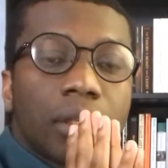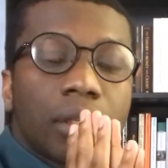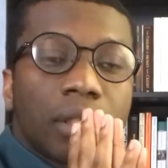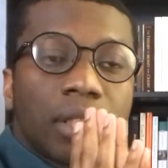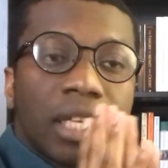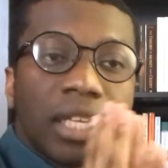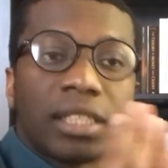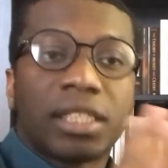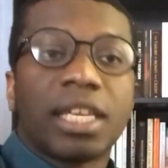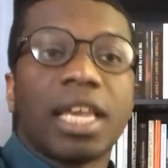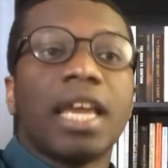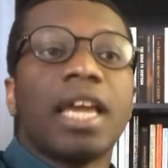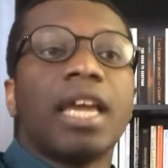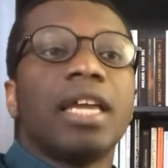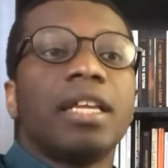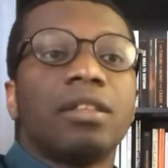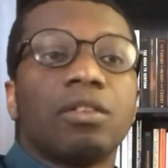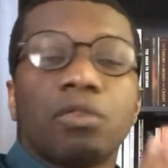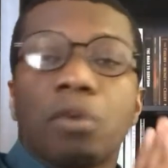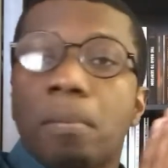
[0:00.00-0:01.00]
they
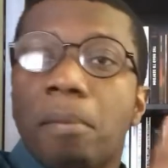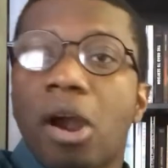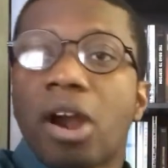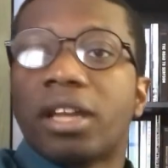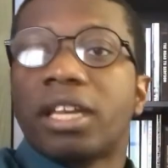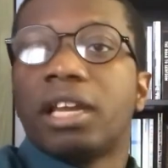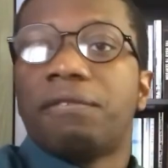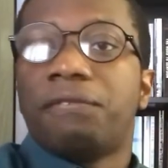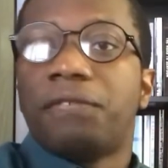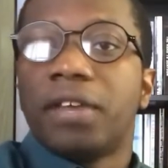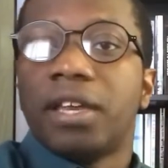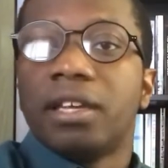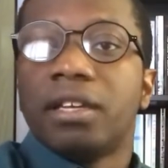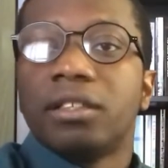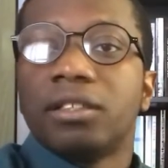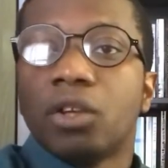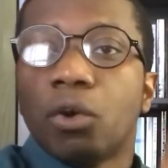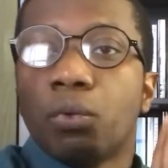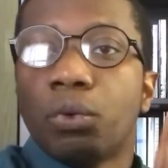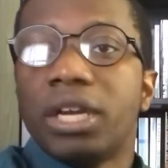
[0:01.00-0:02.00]
say the market
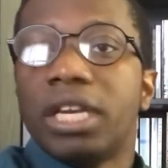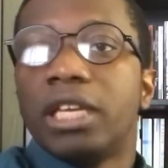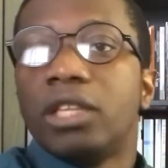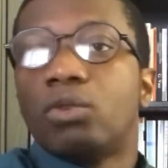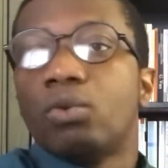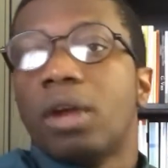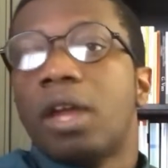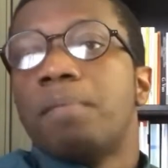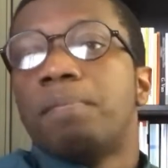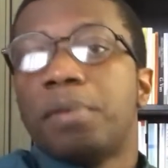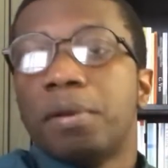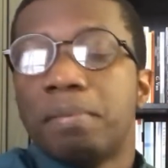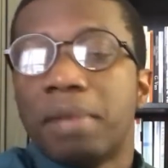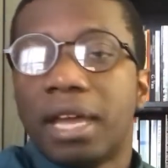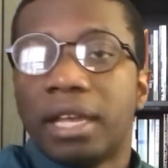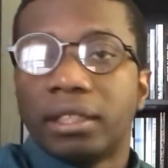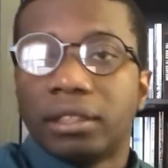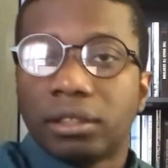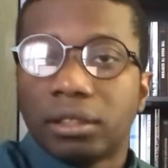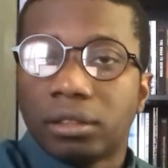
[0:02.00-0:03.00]
failed, we need to
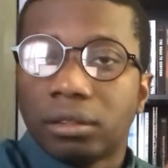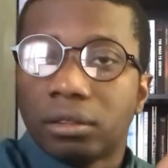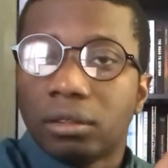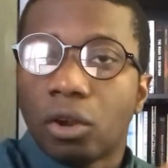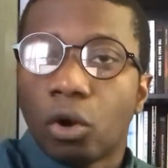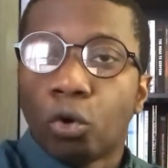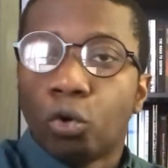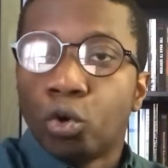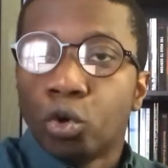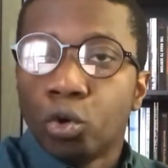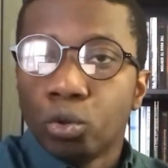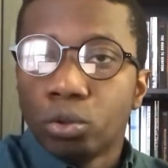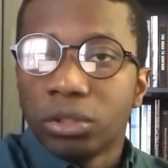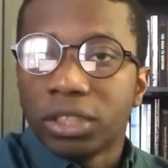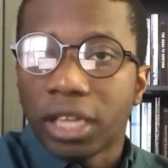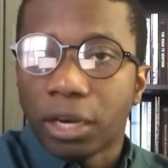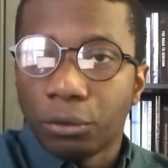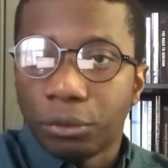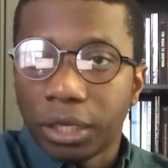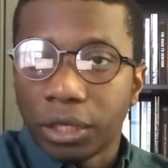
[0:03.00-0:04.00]
implement
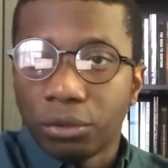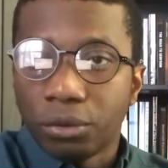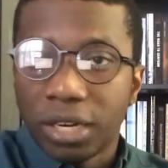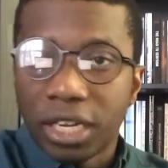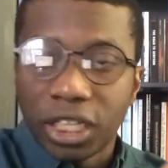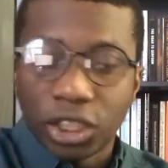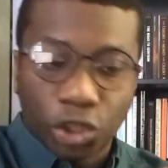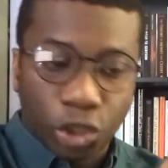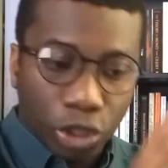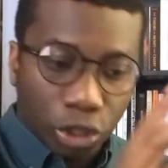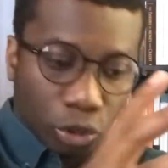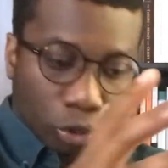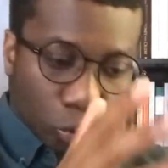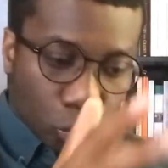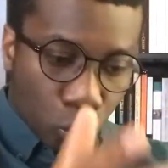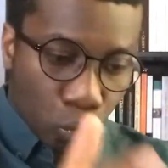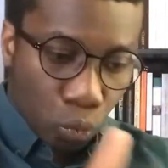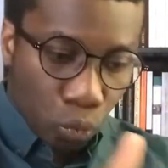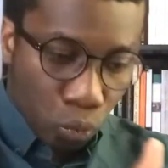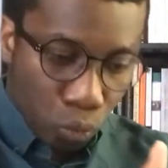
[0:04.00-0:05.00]
rules and regulations
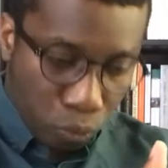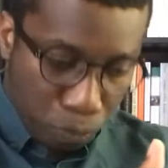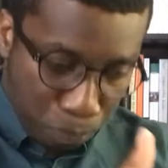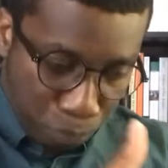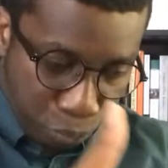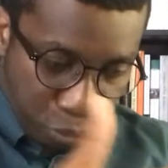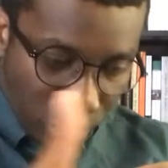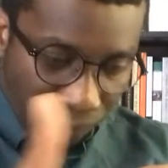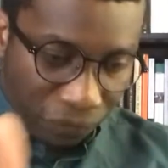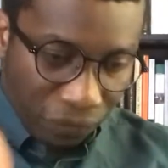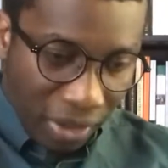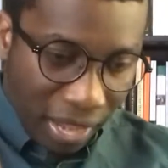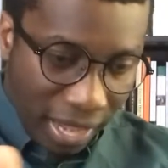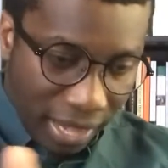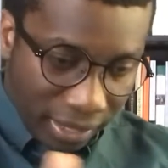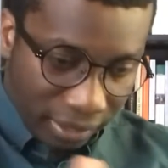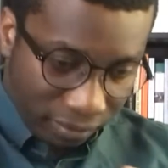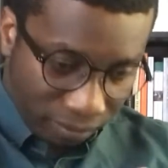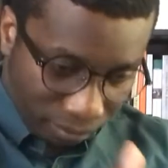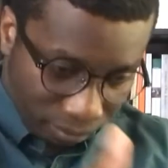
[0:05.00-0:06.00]
to
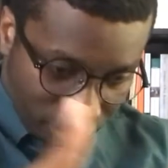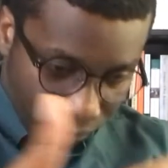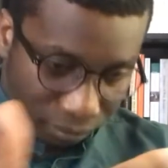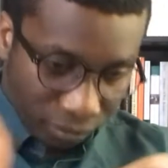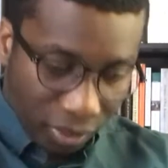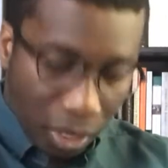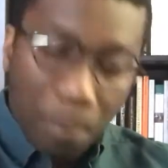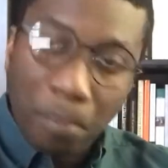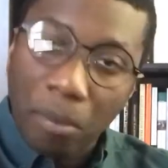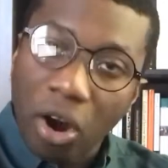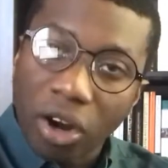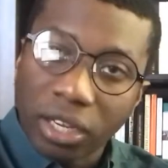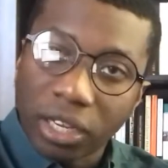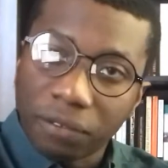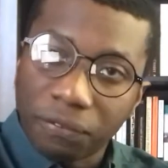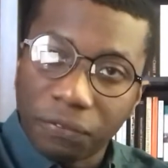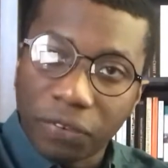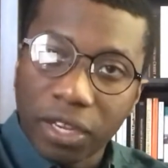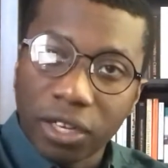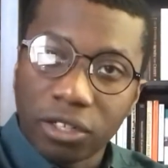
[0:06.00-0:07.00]
prevent
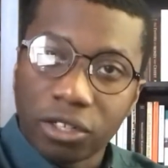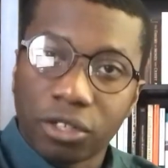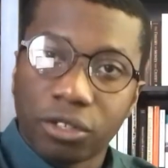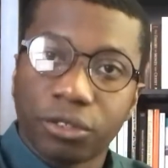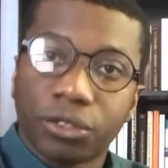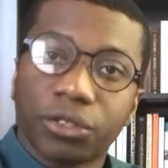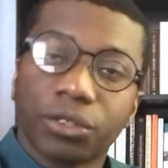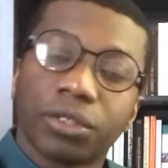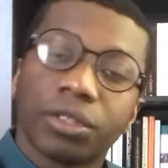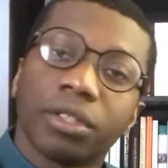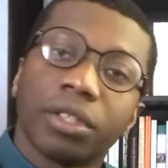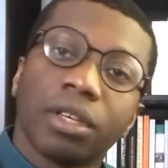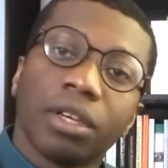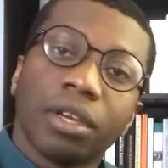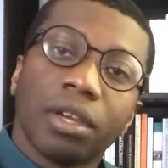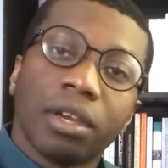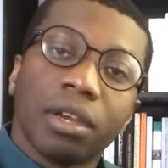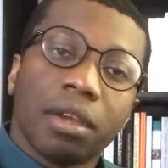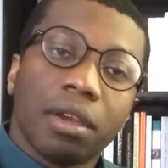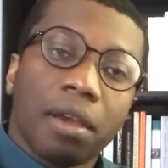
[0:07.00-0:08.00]
market failures.
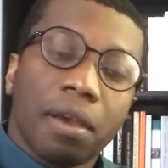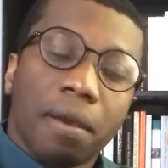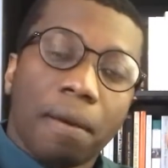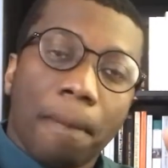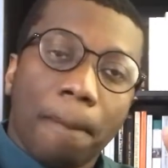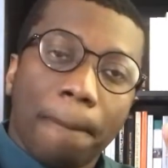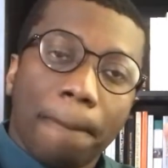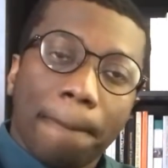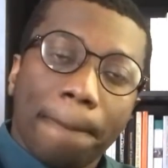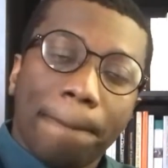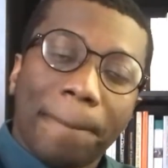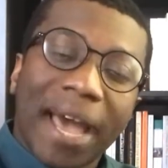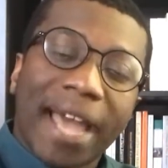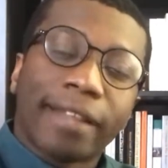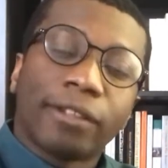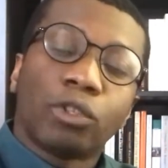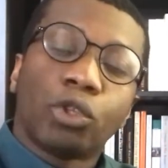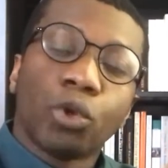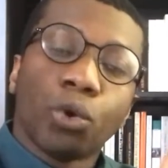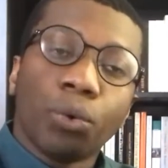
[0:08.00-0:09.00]

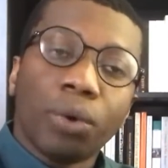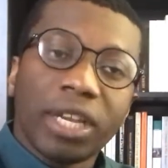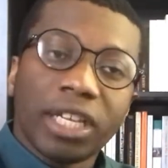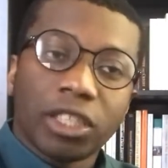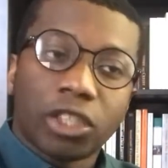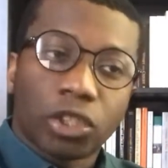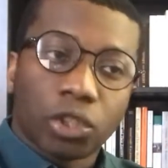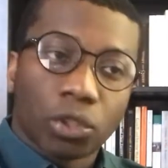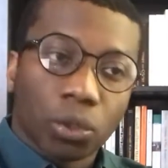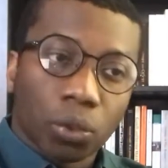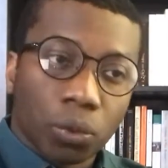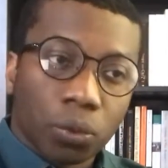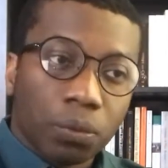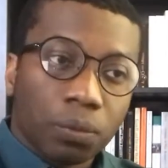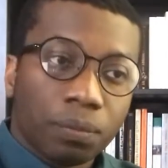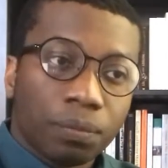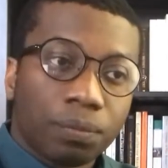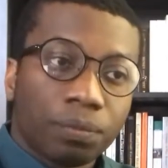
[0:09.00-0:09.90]
By doing so,